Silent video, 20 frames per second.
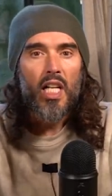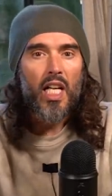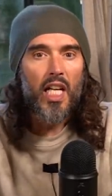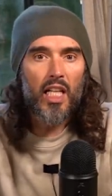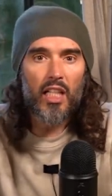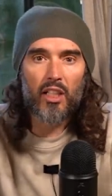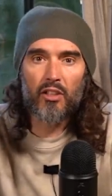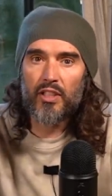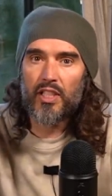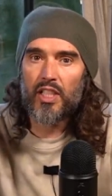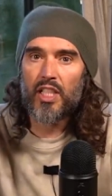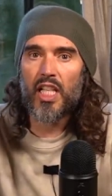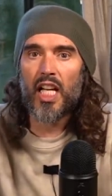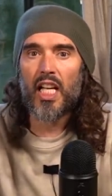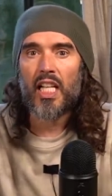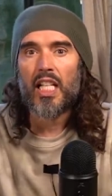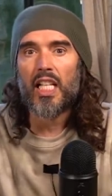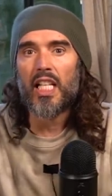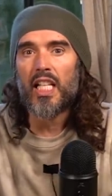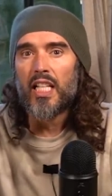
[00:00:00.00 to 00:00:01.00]
In
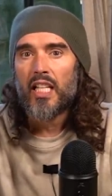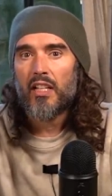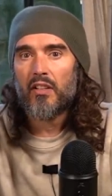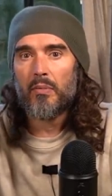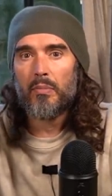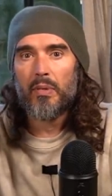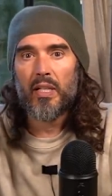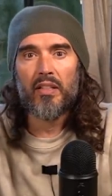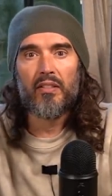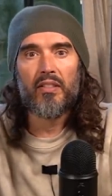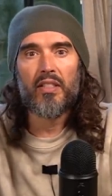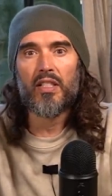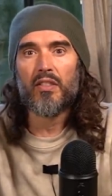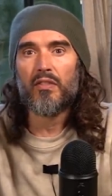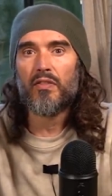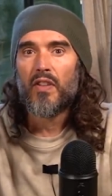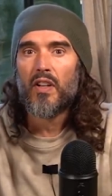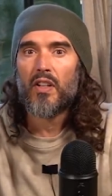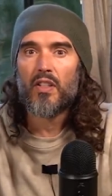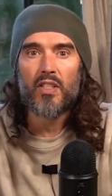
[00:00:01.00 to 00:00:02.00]
Christianity, there are periods
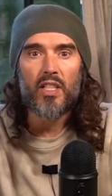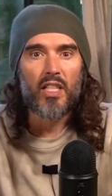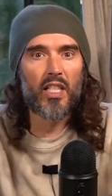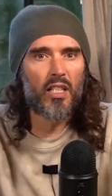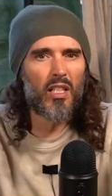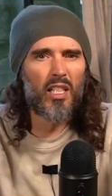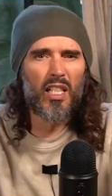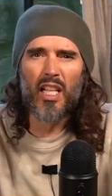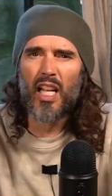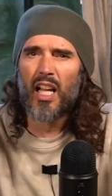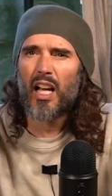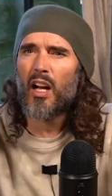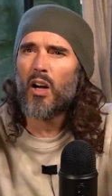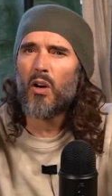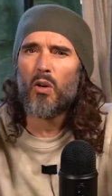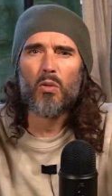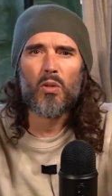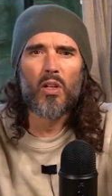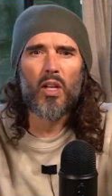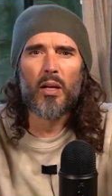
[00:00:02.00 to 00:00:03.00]
of fasting, and that
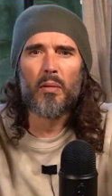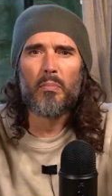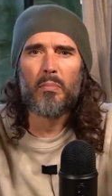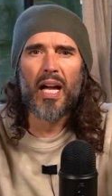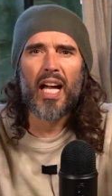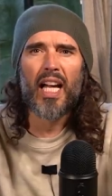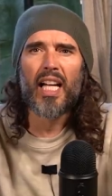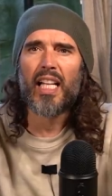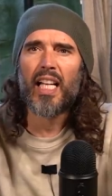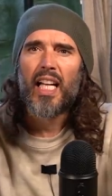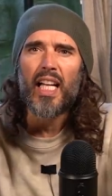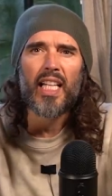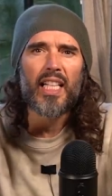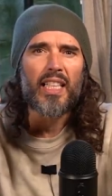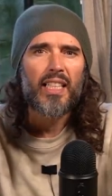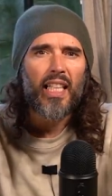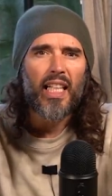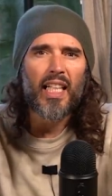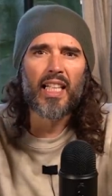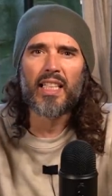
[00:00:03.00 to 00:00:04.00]
whole like
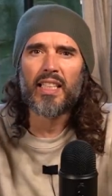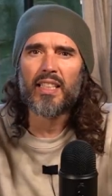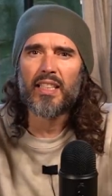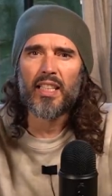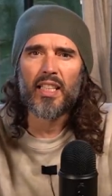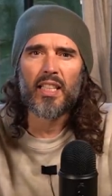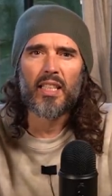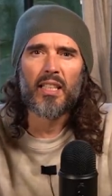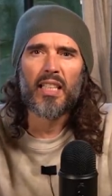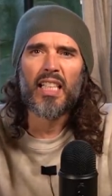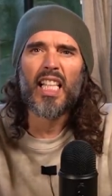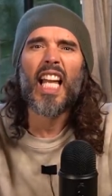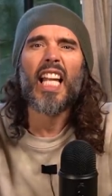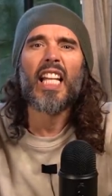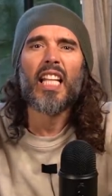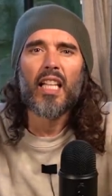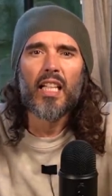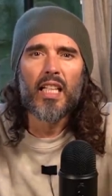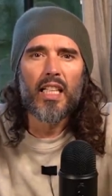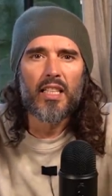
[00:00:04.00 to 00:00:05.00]
pancake day to
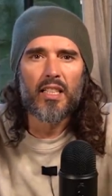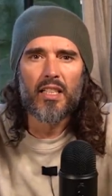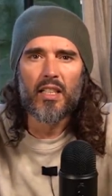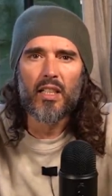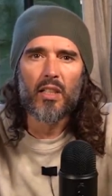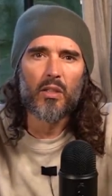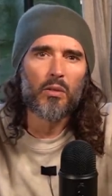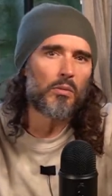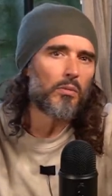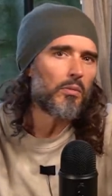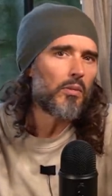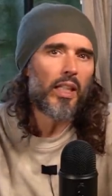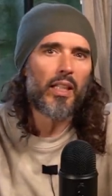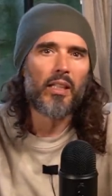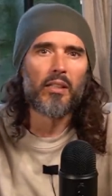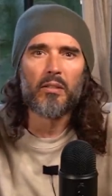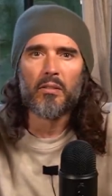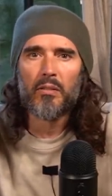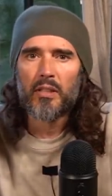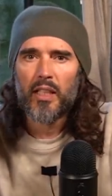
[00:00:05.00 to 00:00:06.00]
Lent is a whole
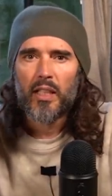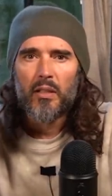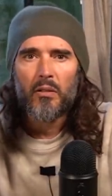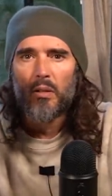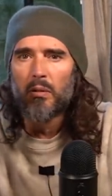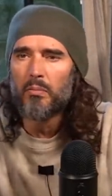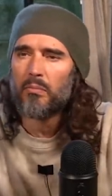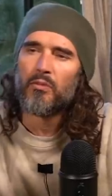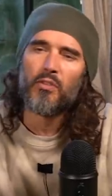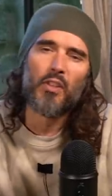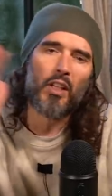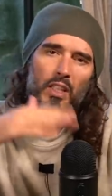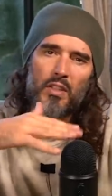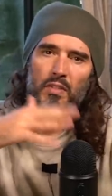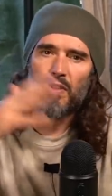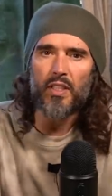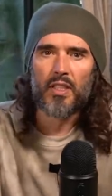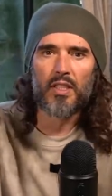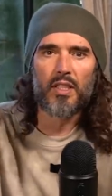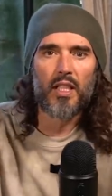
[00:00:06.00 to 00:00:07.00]
deal, you know, or vice
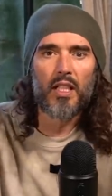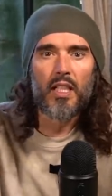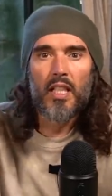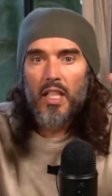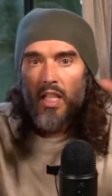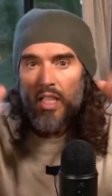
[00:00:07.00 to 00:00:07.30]
versa.